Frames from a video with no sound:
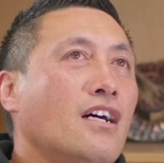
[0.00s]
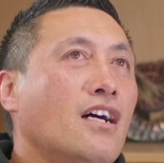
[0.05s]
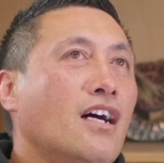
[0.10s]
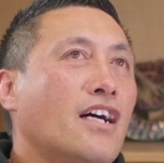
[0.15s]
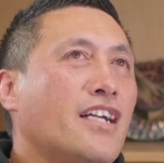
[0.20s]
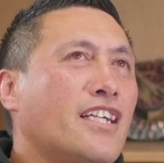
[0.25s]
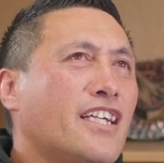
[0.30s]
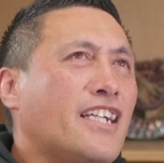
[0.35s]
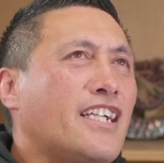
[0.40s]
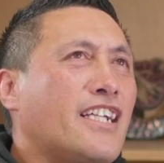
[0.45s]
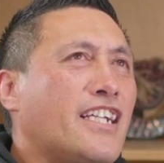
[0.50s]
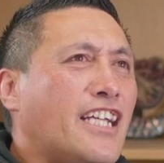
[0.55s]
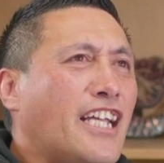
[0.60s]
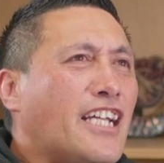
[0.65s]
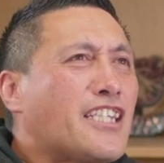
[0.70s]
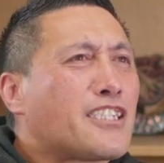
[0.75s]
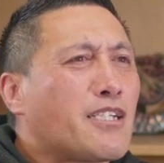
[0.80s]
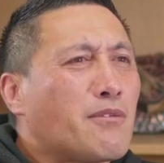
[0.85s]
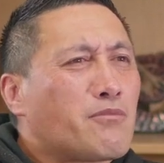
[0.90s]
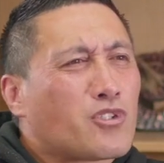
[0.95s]
I needed to
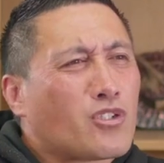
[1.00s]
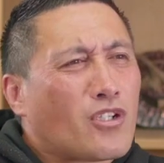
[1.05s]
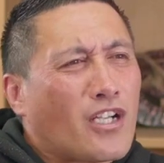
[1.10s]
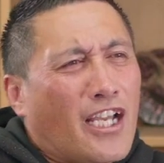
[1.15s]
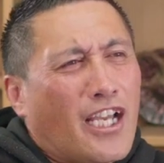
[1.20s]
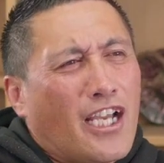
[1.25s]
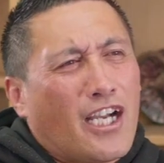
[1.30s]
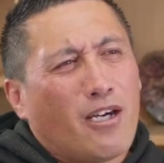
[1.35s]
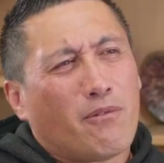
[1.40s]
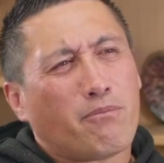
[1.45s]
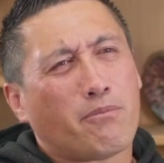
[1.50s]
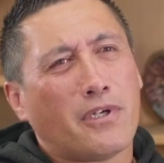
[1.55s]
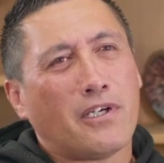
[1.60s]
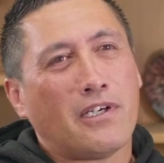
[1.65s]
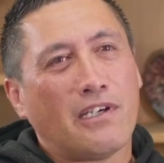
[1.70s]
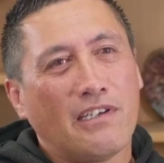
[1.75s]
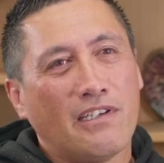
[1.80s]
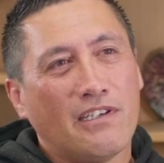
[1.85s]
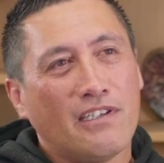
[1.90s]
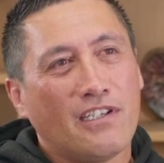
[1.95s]
get some sort of help.
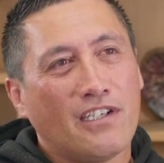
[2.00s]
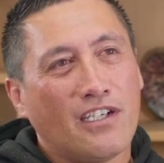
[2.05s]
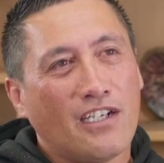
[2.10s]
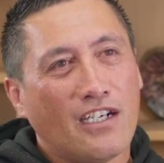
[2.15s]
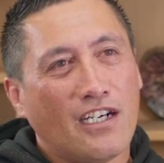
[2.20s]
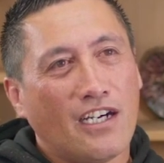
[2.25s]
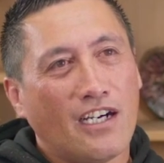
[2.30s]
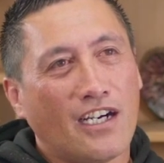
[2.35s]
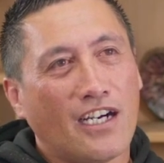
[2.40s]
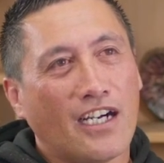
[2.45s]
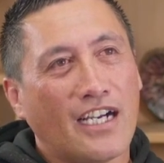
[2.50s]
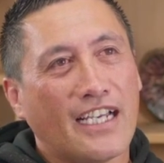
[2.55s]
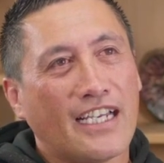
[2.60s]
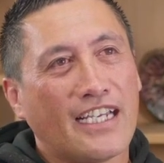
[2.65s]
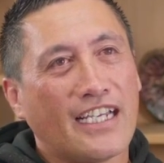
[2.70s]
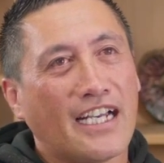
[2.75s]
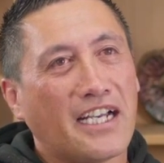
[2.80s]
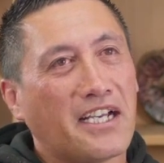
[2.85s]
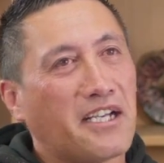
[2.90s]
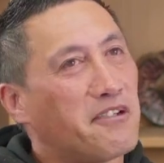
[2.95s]

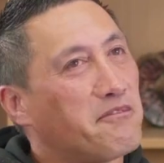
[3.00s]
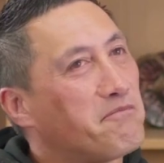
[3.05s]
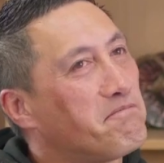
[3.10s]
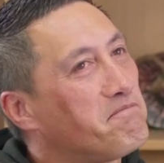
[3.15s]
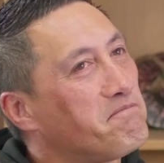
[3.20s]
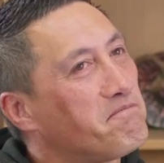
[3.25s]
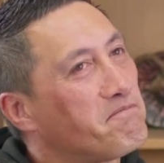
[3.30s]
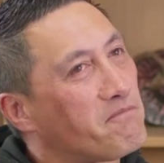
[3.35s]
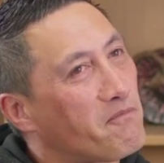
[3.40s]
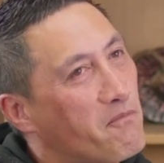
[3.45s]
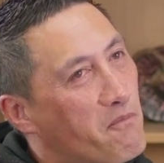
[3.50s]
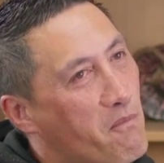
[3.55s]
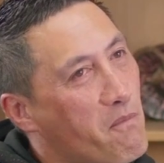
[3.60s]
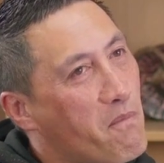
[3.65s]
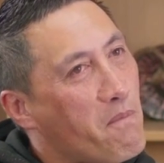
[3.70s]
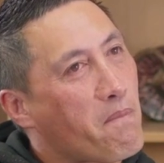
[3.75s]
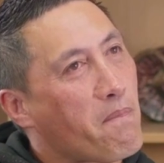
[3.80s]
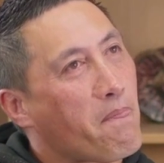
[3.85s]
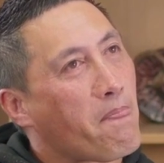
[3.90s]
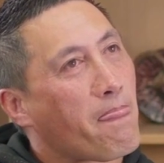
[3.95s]
I
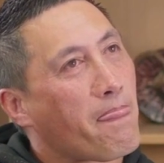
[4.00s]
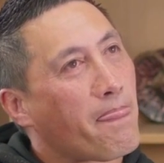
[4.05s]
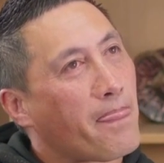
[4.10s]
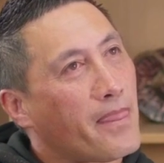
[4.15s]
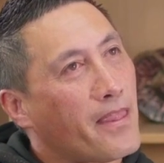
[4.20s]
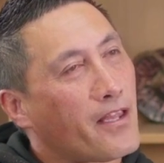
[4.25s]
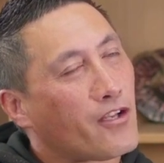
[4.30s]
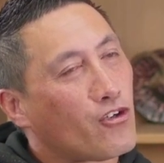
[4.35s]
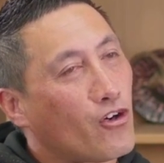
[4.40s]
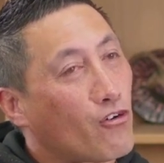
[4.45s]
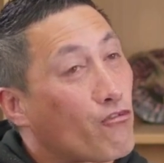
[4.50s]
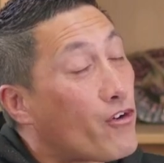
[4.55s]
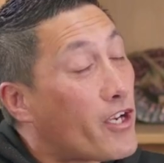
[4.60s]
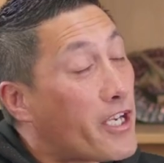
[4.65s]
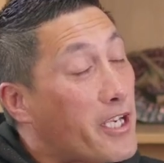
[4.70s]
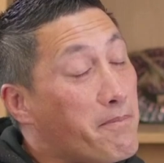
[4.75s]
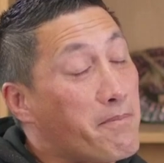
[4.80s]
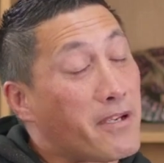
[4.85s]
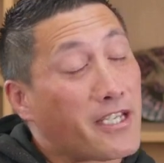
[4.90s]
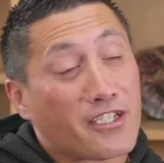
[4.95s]
got
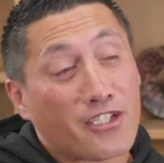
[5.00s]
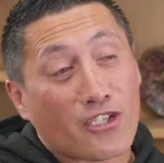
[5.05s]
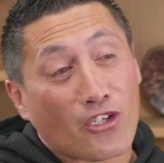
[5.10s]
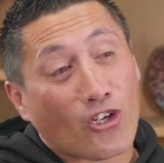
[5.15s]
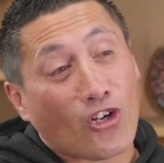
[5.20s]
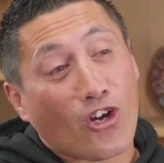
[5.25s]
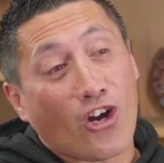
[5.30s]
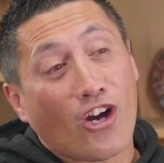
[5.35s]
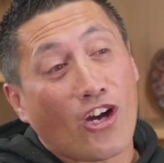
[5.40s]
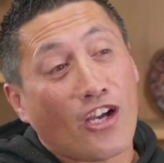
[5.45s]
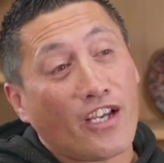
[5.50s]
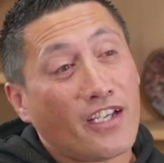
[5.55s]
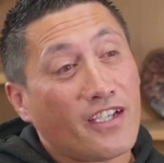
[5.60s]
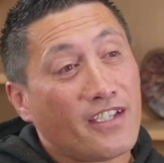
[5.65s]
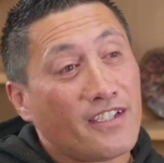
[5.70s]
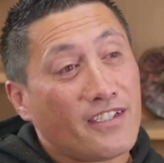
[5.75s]
recommended a guy,